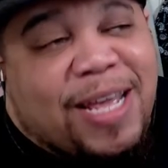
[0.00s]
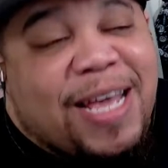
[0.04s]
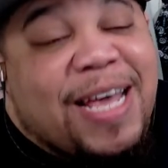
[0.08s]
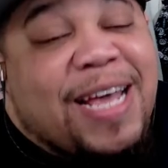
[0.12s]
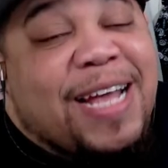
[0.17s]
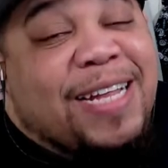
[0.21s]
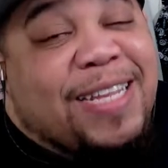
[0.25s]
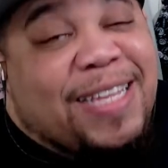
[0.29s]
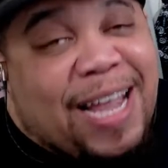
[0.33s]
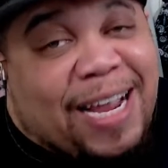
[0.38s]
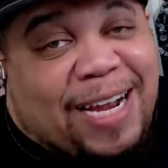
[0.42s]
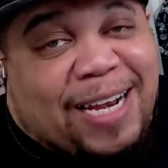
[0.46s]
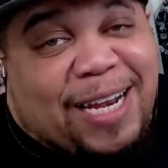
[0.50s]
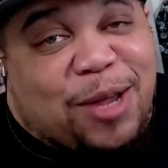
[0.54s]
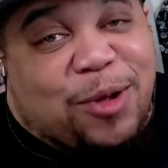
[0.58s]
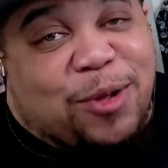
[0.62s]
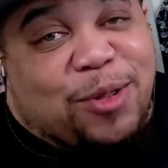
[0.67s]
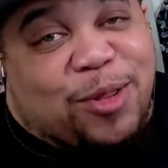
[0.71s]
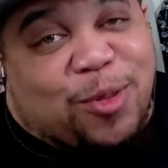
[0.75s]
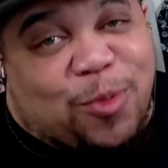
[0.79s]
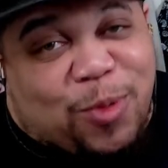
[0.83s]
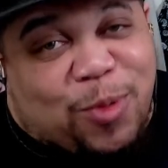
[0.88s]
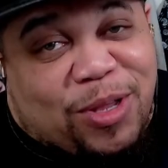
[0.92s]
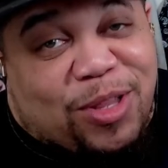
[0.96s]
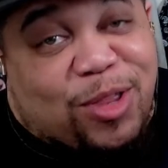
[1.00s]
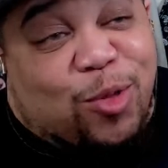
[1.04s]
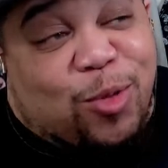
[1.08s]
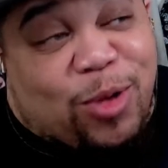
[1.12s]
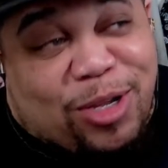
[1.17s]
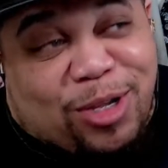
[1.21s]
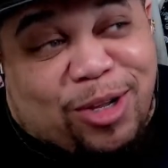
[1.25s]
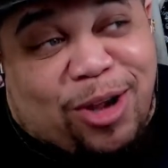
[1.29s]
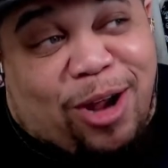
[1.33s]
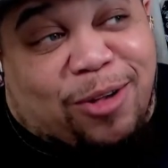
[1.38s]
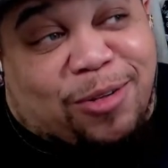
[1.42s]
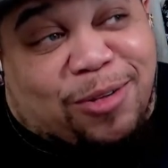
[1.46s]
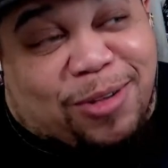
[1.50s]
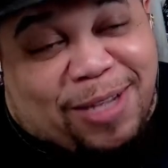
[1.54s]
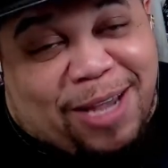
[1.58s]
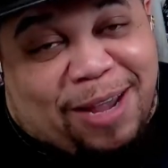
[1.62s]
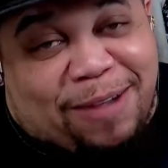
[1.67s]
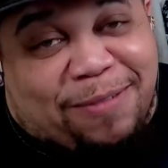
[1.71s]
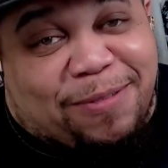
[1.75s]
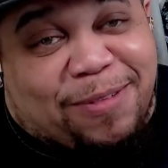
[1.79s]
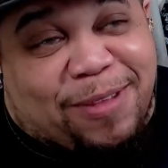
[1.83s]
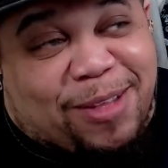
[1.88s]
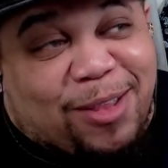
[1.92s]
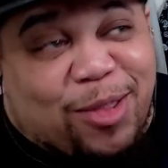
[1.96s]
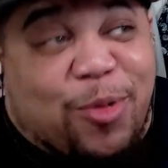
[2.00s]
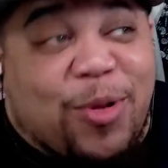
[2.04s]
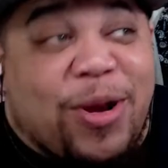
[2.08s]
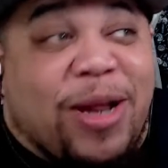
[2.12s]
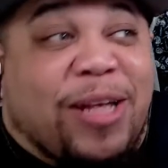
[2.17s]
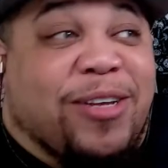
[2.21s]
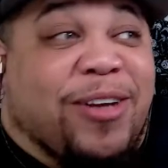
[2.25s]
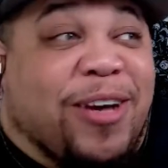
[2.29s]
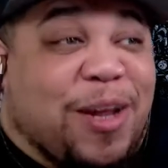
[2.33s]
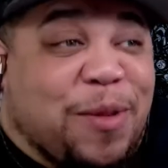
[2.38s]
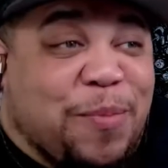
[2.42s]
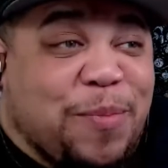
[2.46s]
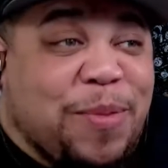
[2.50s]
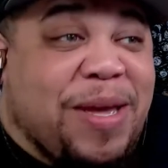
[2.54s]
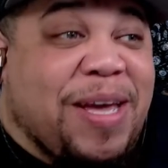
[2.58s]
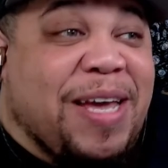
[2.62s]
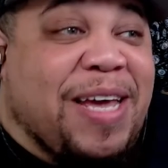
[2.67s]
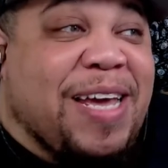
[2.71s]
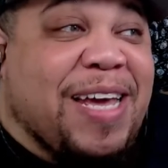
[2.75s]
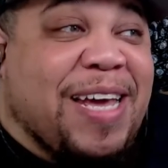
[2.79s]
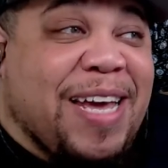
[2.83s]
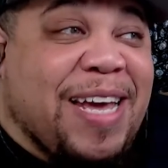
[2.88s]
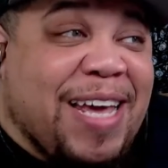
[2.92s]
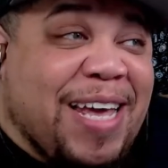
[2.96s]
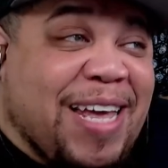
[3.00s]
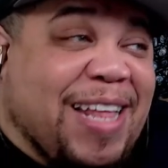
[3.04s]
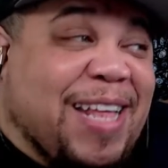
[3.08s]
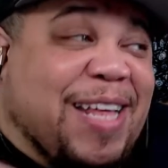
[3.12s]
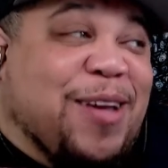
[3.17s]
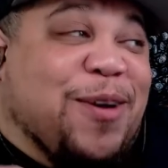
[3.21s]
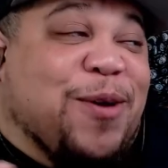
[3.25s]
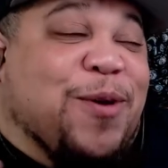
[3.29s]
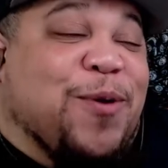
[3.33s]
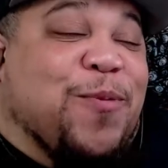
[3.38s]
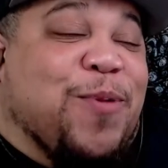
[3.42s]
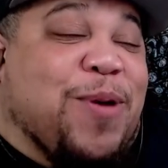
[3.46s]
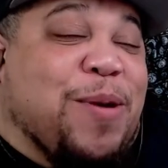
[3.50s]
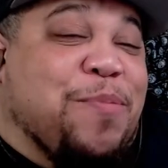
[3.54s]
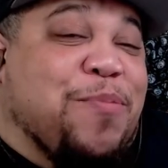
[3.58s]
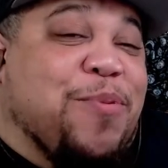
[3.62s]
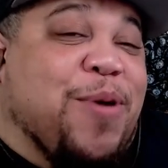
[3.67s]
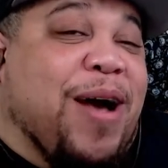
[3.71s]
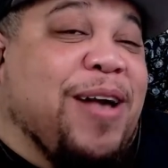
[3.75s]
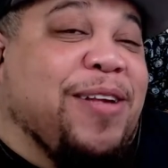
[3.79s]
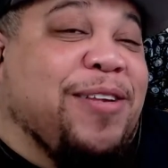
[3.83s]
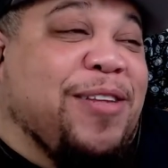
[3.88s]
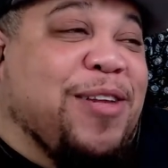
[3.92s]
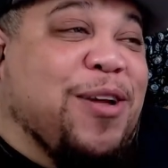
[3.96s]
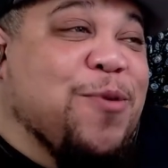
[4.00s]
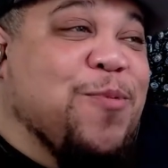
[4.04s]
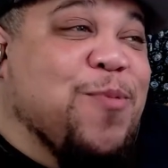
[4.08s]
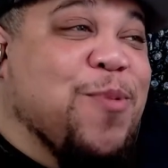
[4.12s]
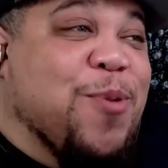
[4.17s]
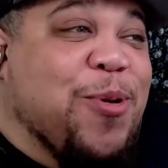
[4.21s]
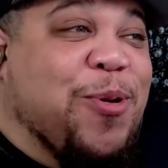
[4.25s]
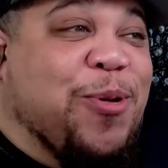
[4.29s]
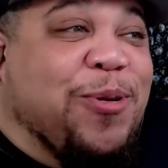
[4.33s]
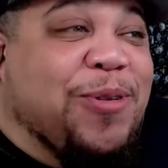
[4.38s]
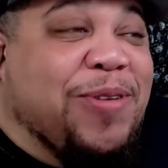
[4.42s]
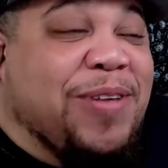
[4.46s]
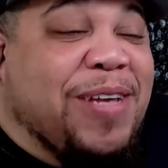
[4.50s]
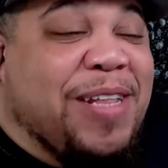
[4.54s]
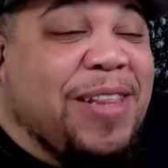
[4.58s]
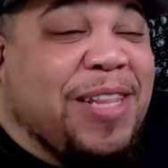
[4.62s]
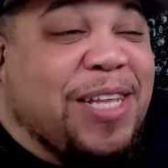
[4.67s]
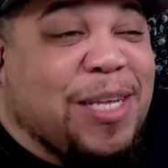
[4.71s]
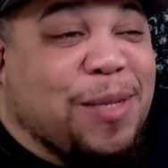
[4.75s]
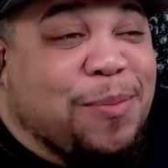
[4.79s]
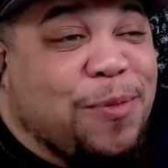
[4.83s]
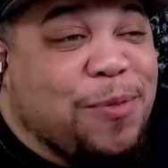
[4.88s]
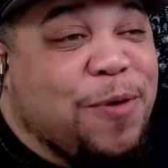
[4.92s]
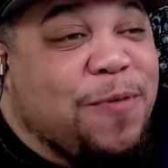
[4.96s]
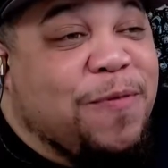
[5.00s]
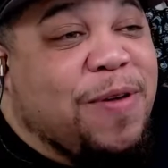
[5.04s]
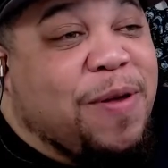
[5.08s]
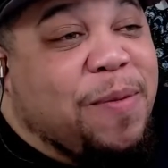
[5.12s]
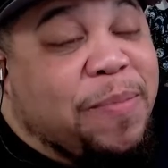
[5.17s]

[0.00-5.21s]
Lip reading: 3 stars are safe. The 3 that's going to be reprising their roles in this movie.